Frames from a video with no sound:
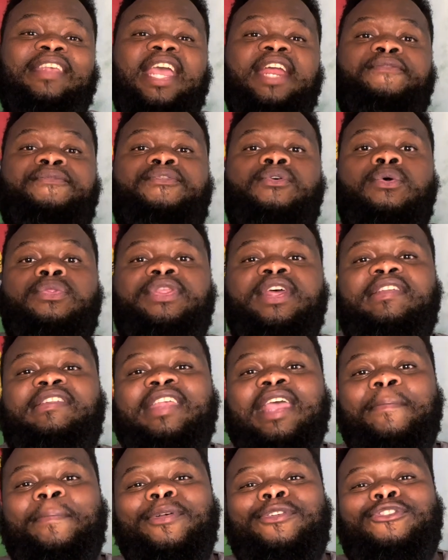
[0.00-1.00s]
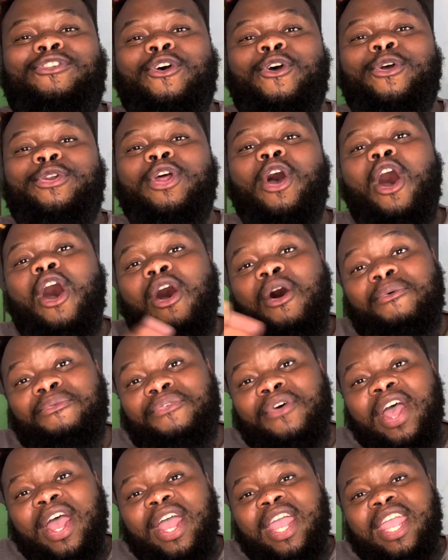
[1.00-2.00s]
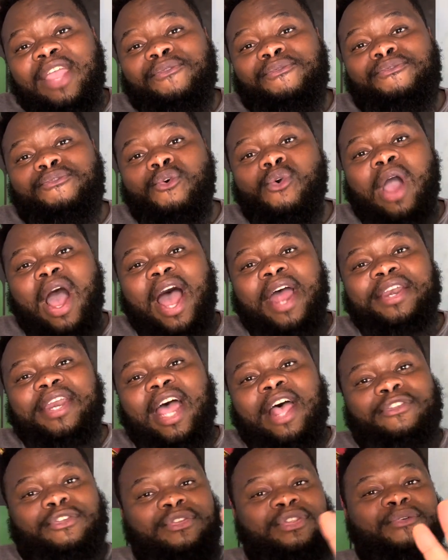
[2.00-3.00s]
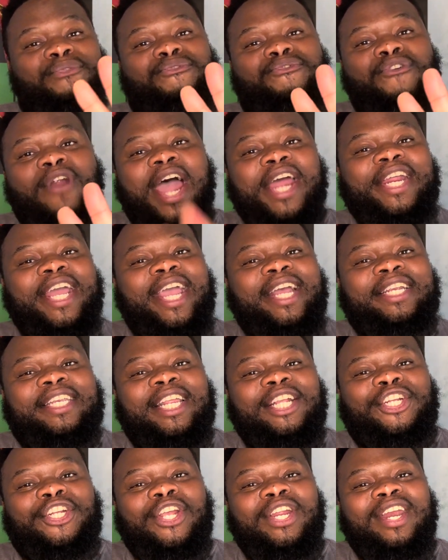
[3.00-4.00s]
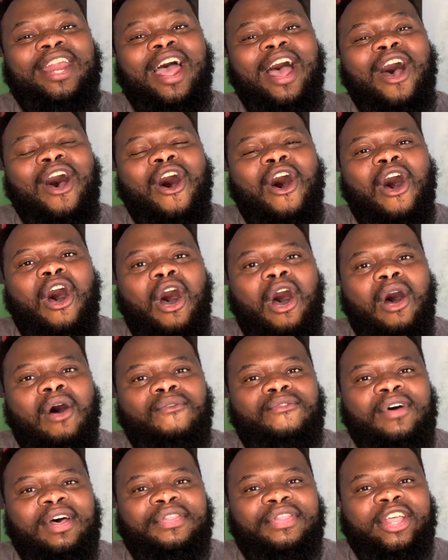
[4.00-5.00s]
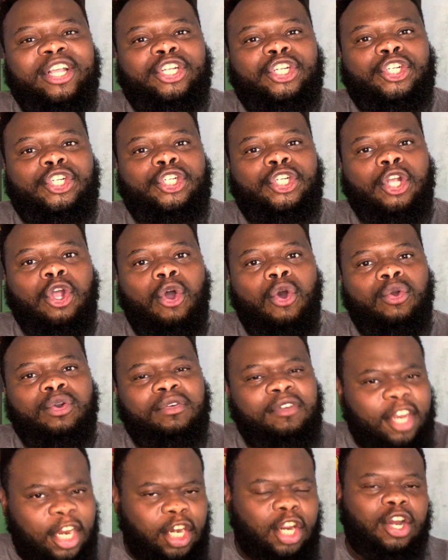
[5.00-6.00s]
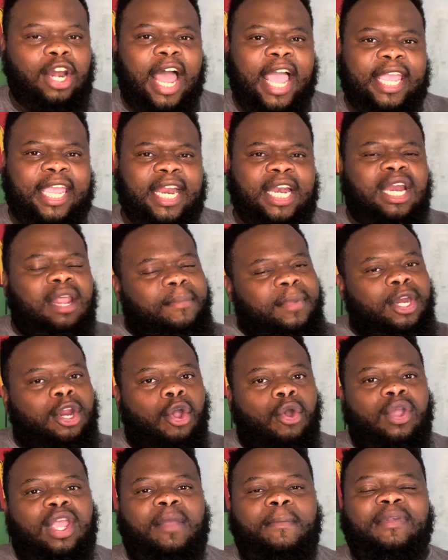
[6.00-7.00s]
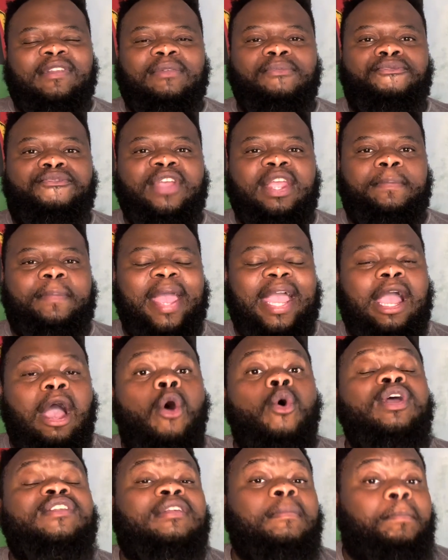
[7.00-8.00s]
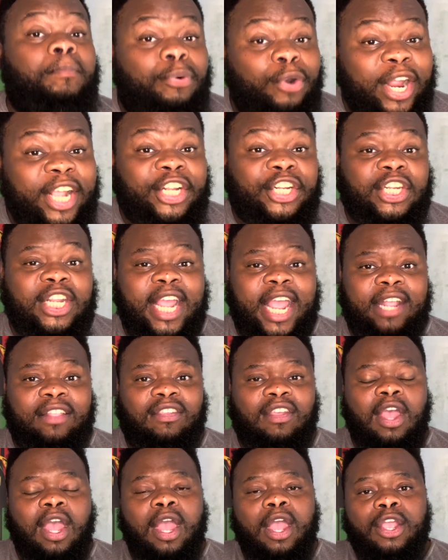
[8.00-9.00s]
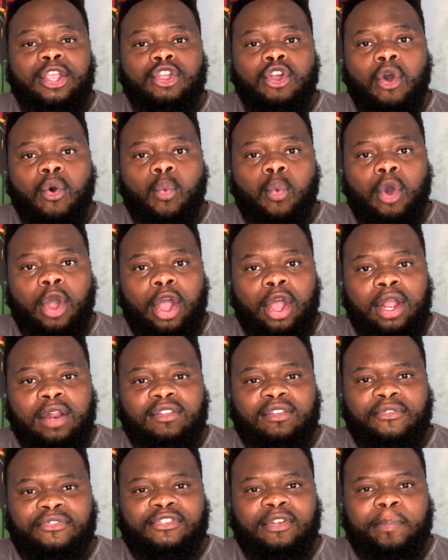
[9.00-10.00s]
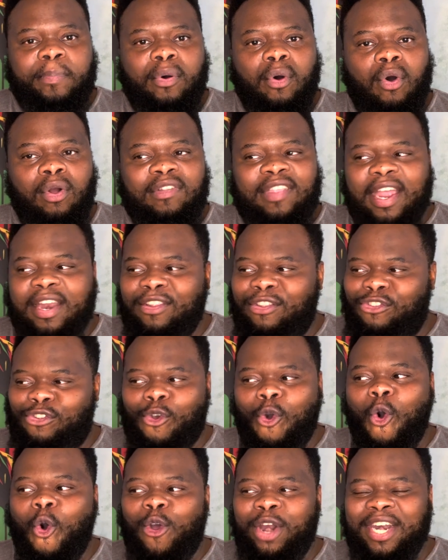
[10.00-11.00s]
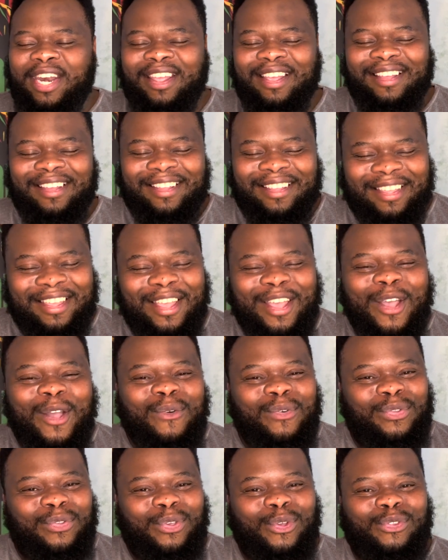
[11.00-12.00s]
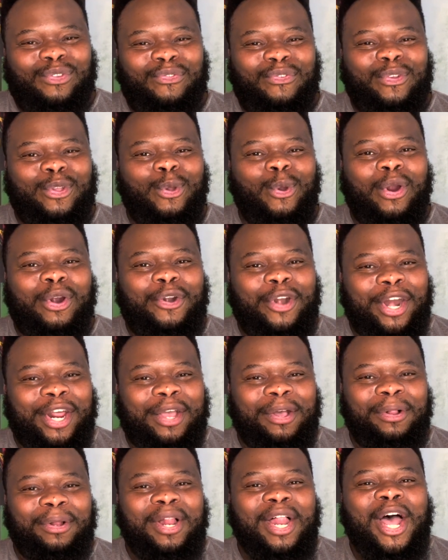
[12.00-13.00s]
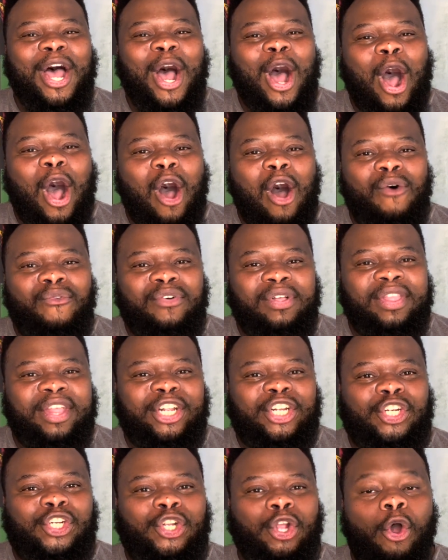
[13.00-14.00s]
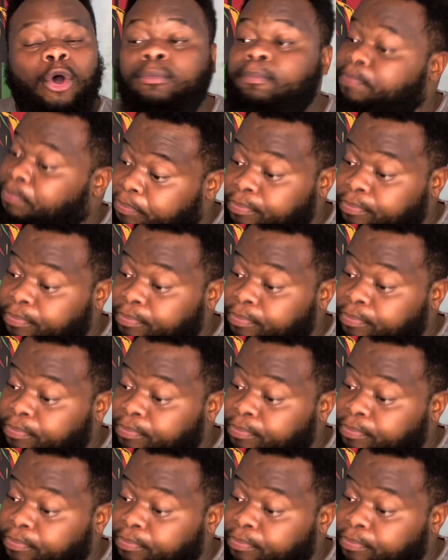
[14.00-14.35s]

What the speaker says: it for this episode of Vuka Nazo, the Friday edition of the show. Did you like it? Let me know. Give me some feedback. I always appreciate your words of support and scorn for those of you who are critical of the show.